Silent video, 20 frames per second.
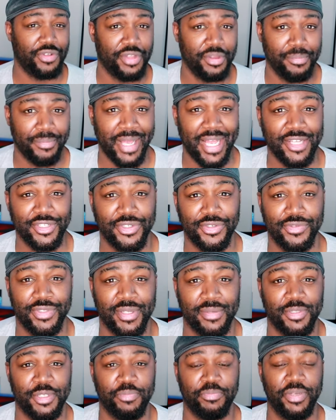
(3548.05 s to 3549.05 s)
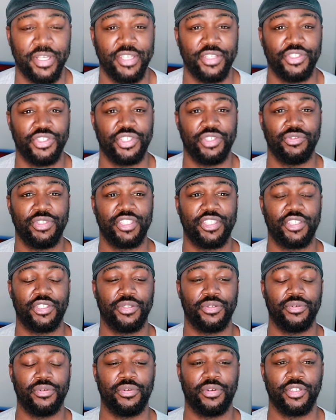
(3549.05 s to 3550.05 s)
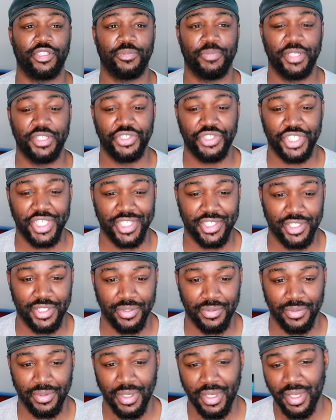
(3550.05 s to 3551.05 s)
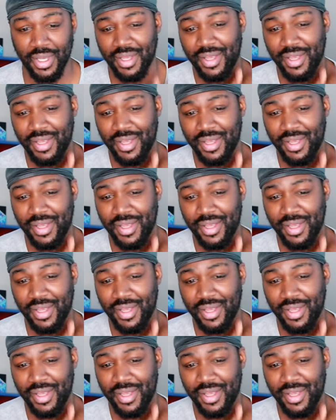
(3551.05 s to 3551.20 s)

the Masters of Spin Jutsu or Spinjitzu.